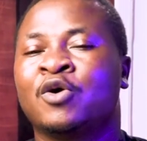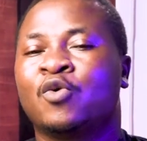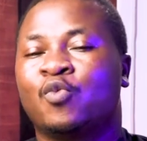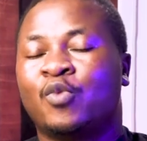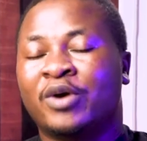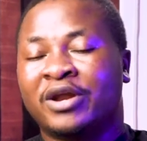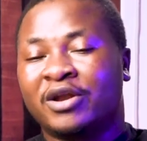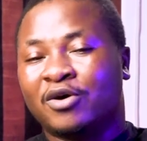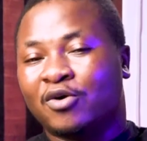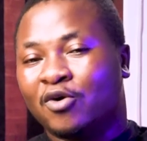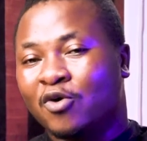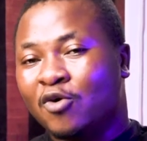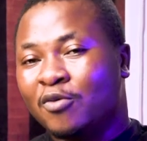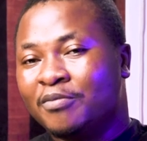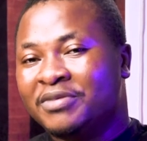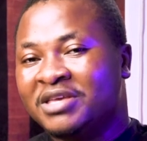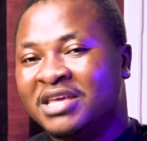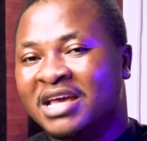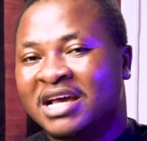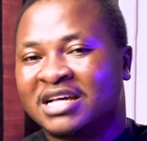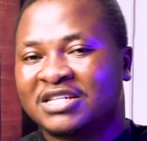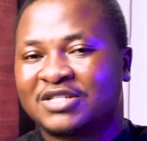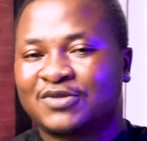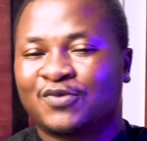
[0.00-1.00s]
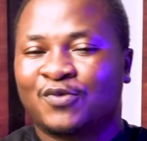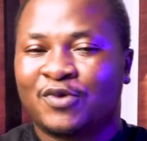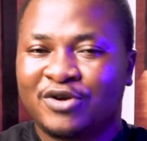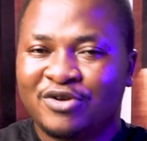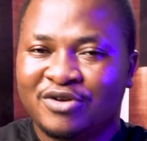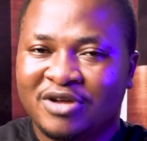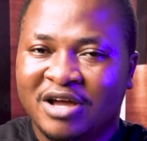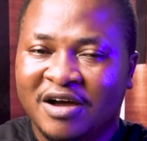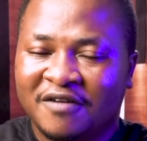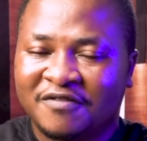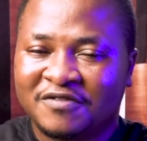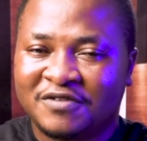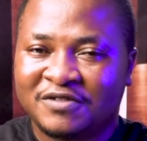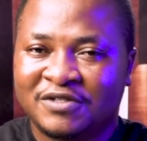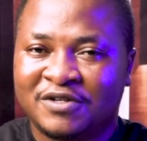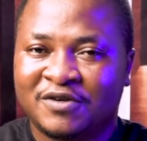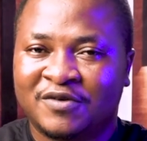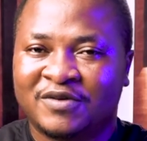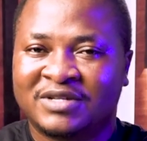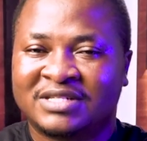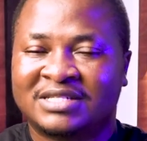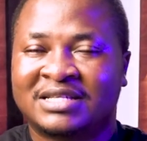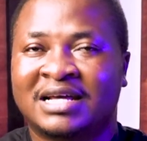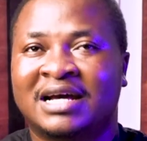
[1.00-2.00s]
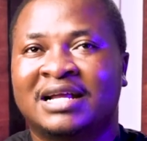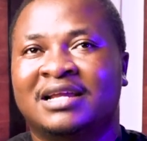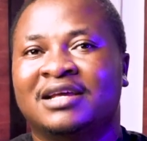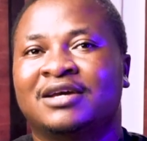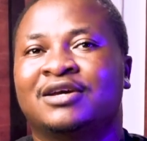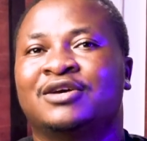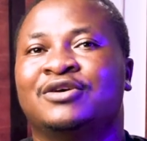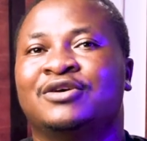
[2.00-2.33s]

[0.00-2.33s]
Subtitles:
with OBS, what you have to do is that